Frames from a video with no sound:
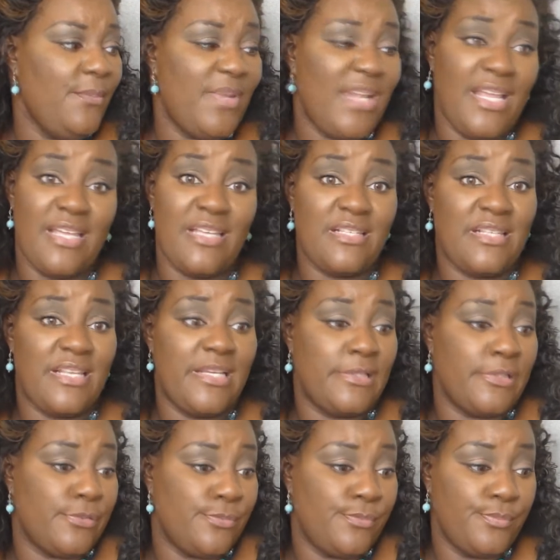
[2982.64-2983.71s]
But I guess
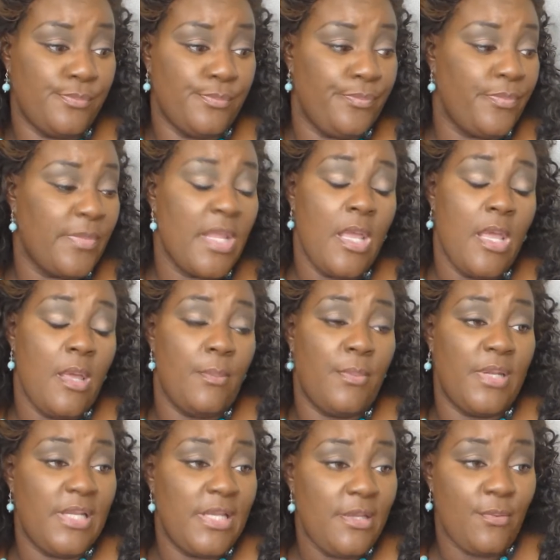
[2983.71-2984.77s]
they do.
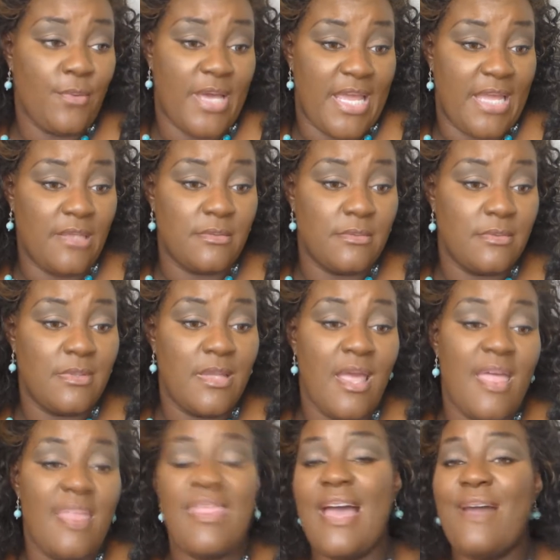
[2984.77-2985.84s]
But anyway,
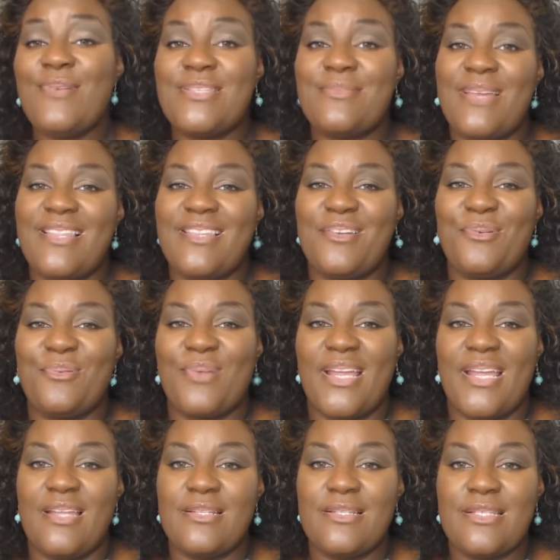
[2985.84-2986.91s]
that was my little
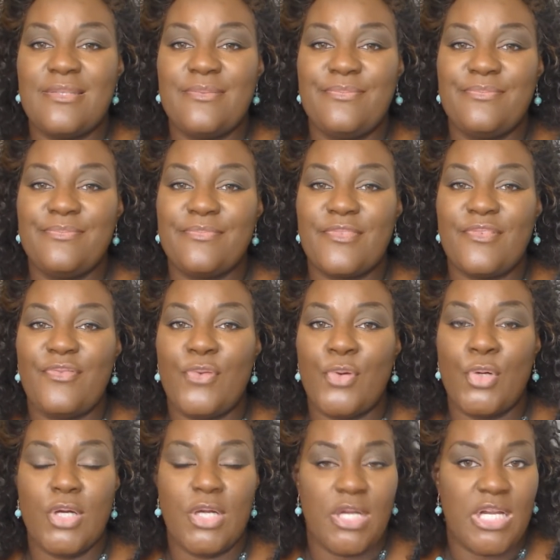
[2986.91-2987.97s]
rant
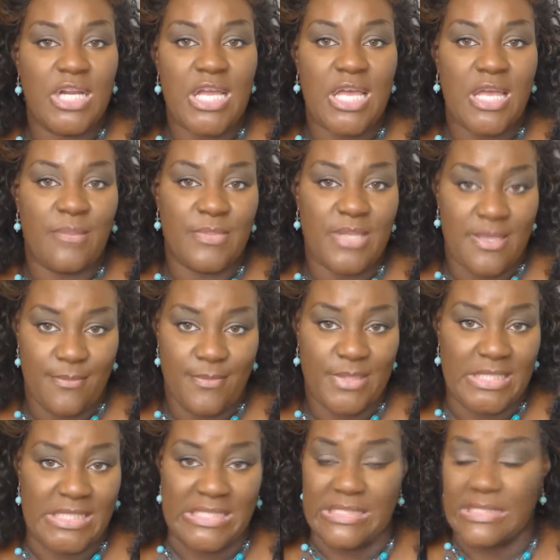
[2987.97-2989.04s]
for
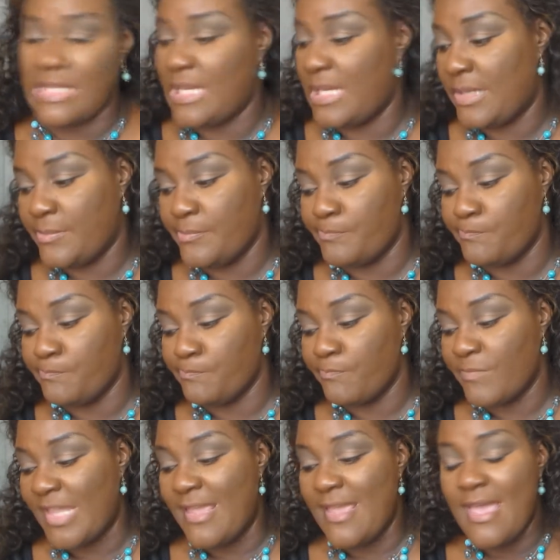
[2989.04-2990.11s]
companies. I
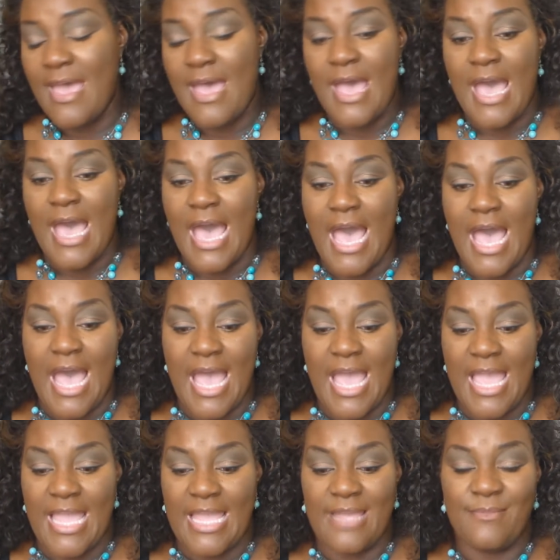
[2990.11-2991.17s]

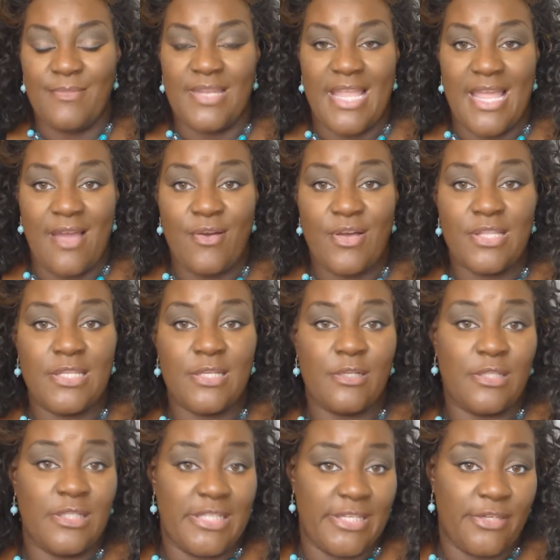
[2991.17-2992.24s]
am now a
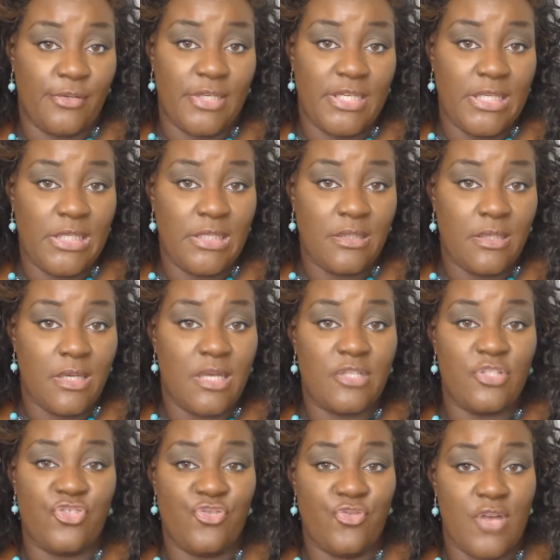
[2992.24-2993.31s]
little leery
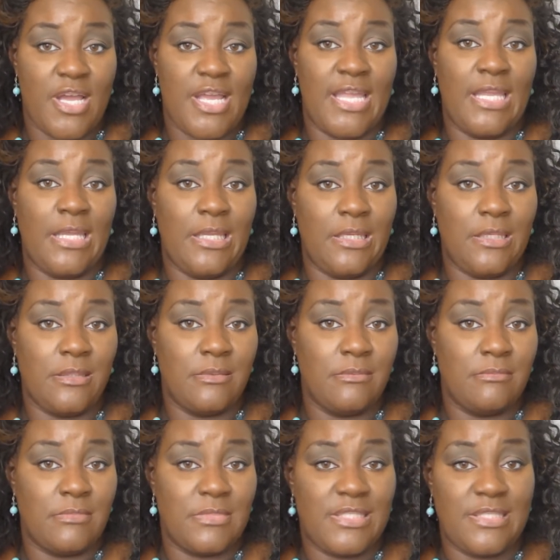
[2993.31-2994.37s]
on trying
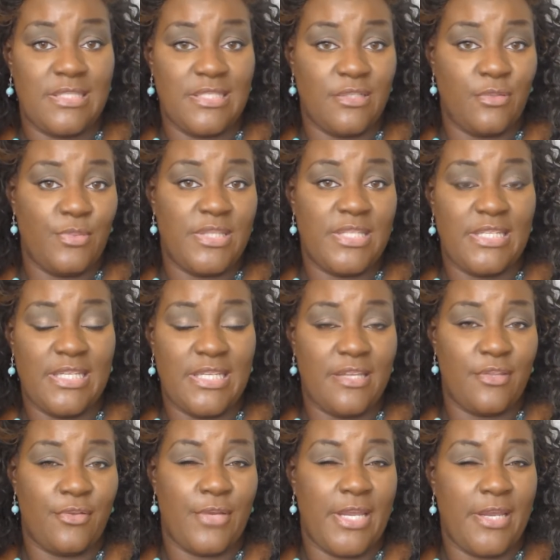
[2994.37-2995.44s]
to deal with any
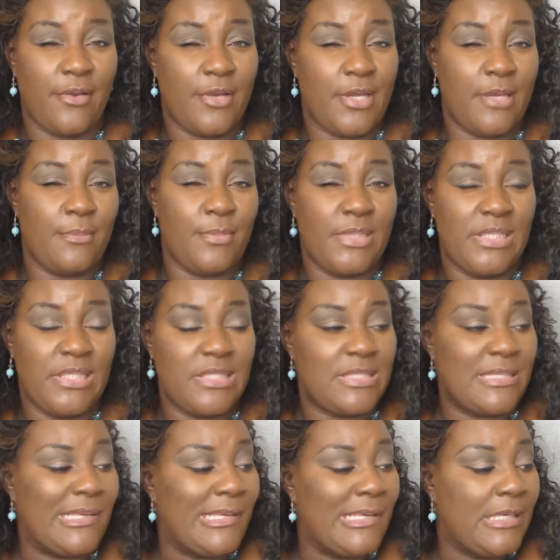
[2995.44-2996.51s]
other hair
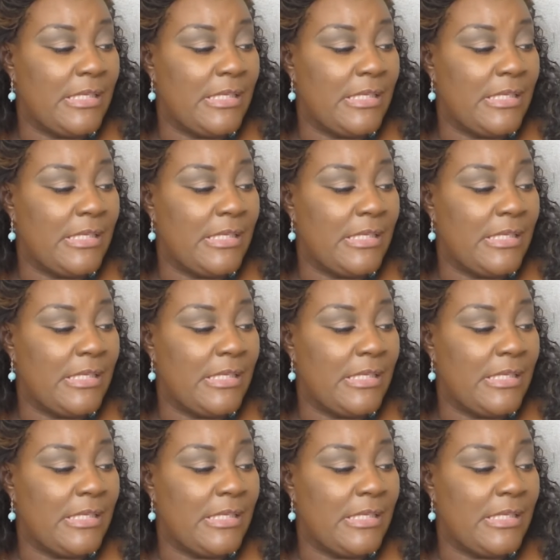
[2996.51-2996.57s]
companies.